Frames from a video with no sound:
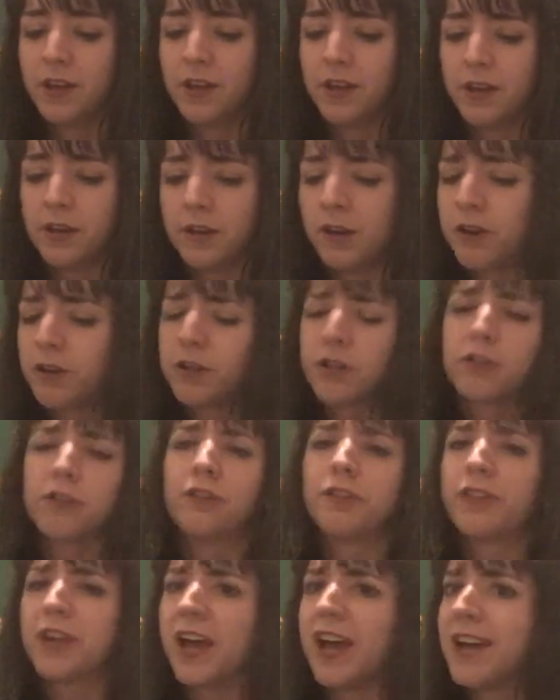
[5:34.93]
an
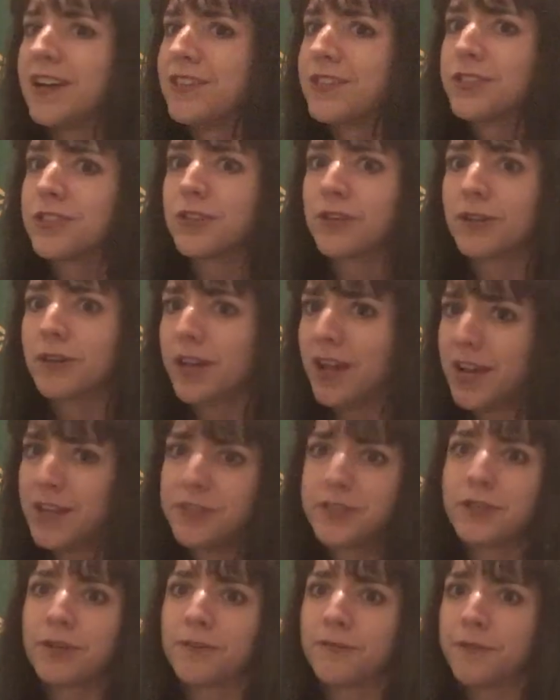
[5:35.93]
article that had
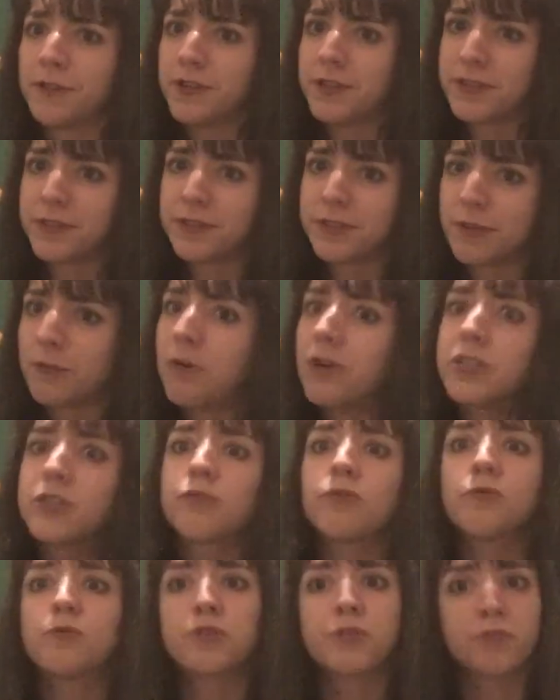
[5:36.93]
surfaced that was
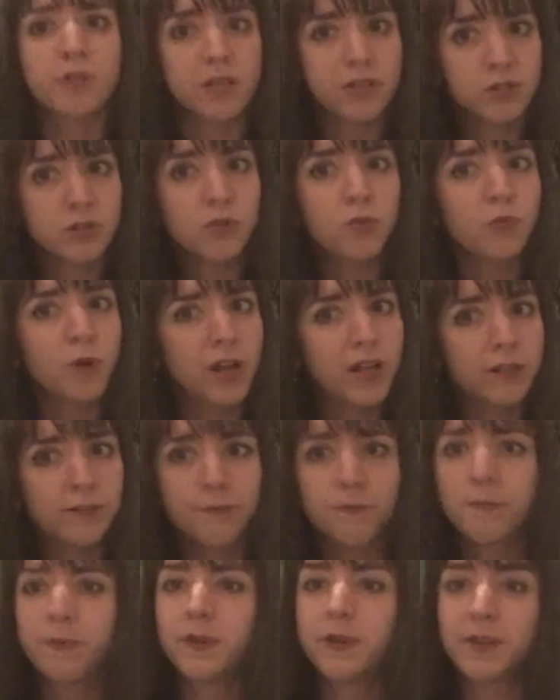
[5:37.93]
from
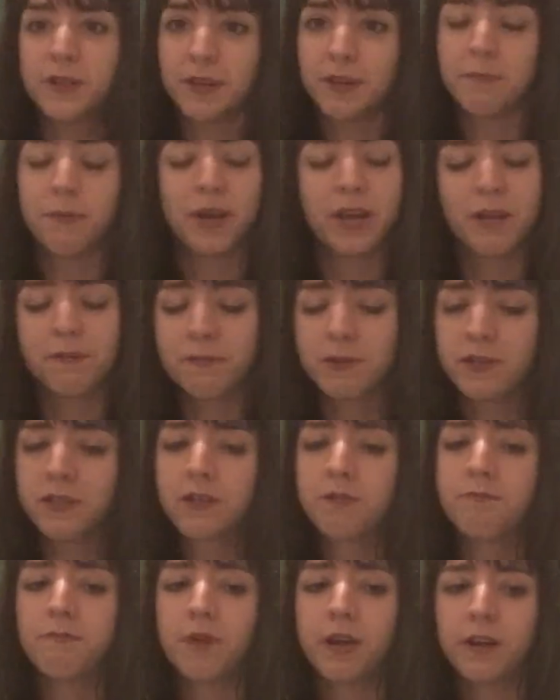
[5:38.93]
2012, but in my
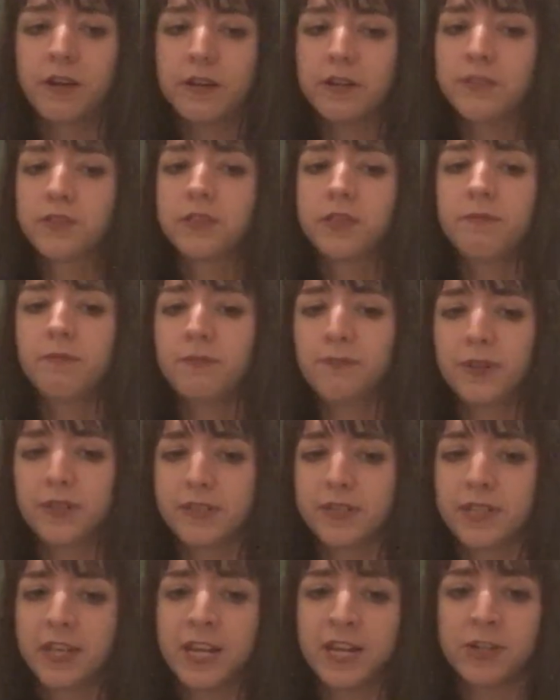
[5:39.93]
opinion merits some
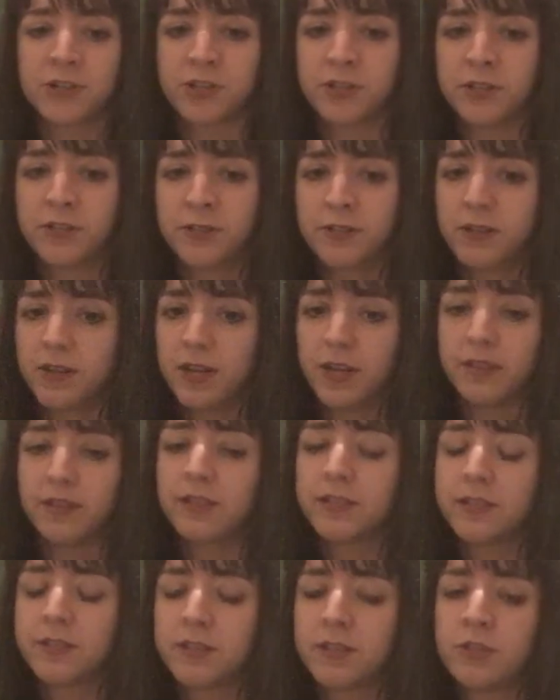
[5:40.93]
investigation, at
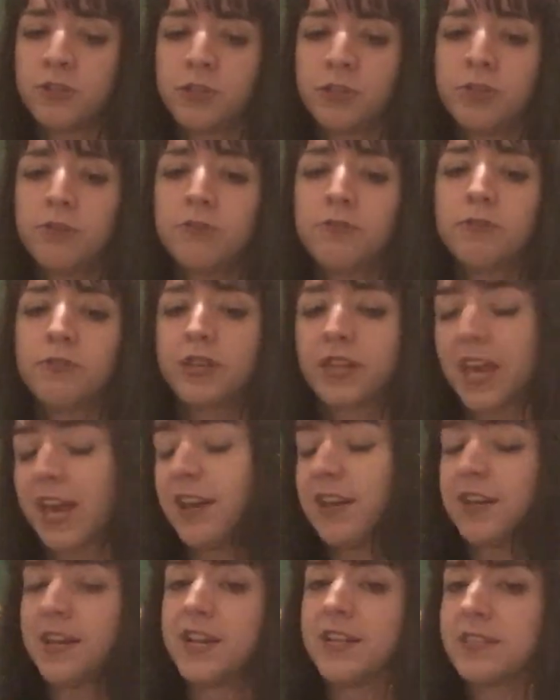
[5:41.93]
least into the
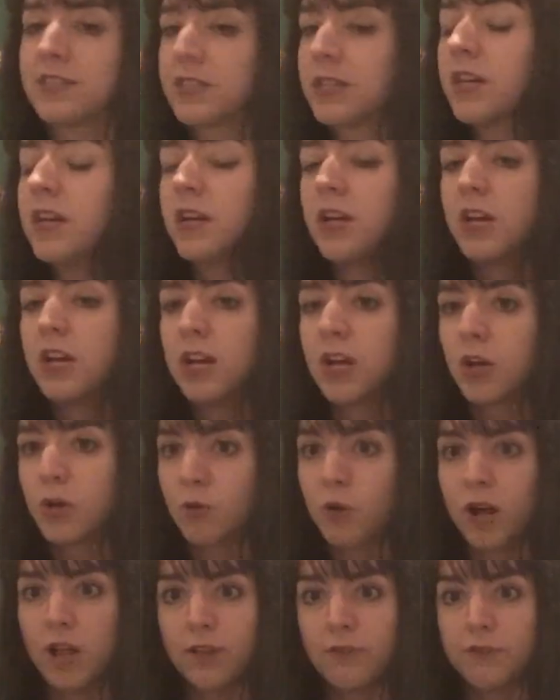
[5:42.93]
candidate's
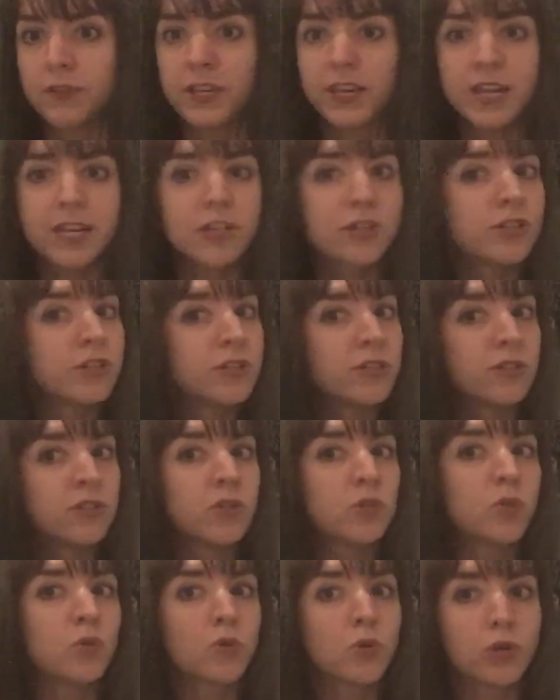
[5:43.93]

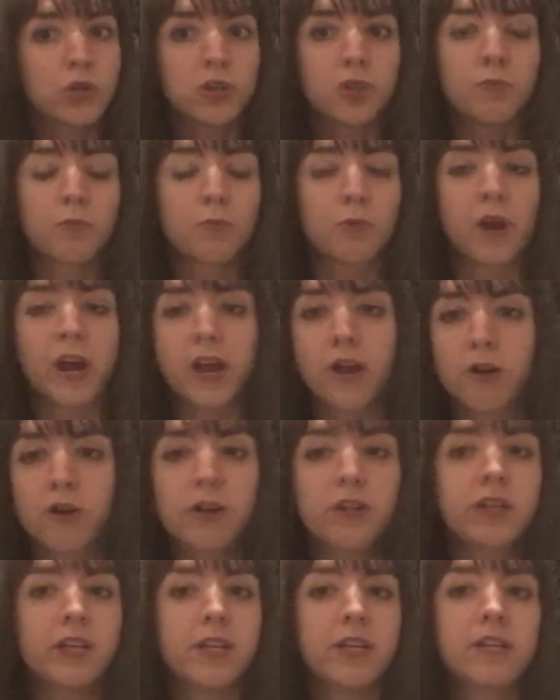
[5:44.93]
qualifications or
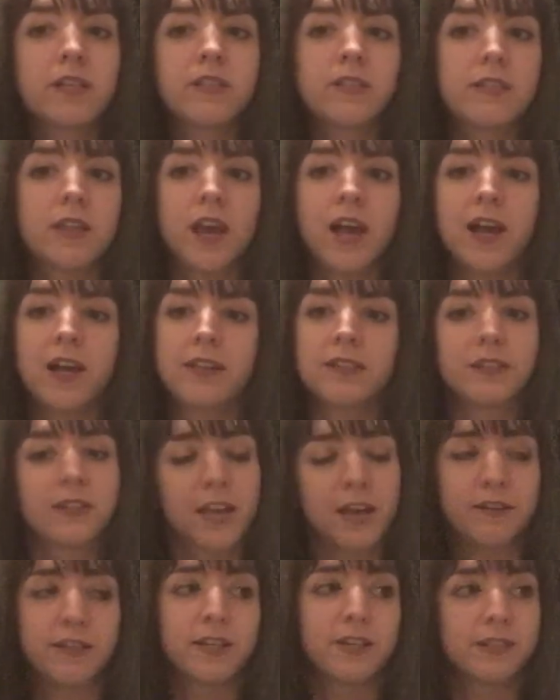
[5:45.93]
priorities as a
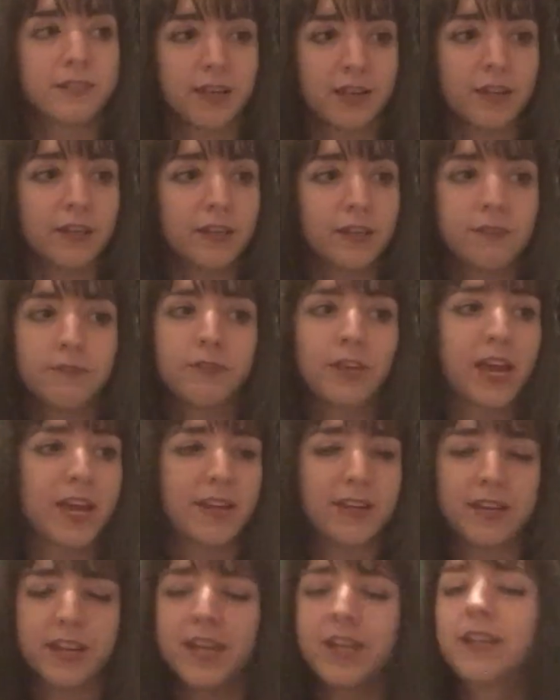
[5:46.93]
county executive
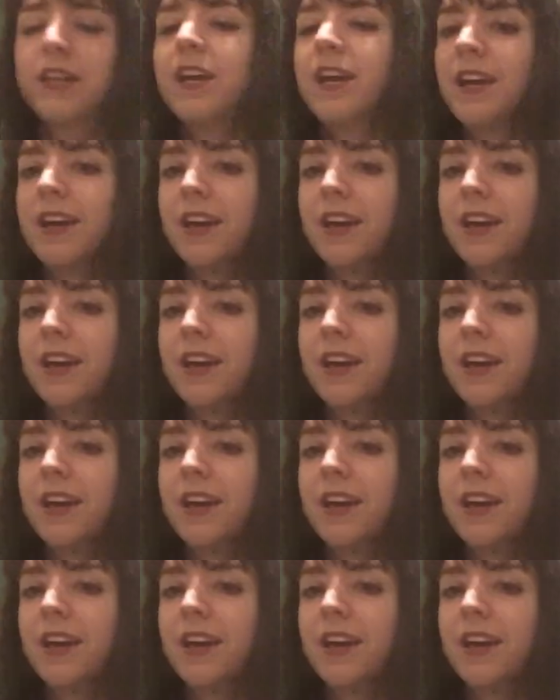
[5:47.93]
candidate,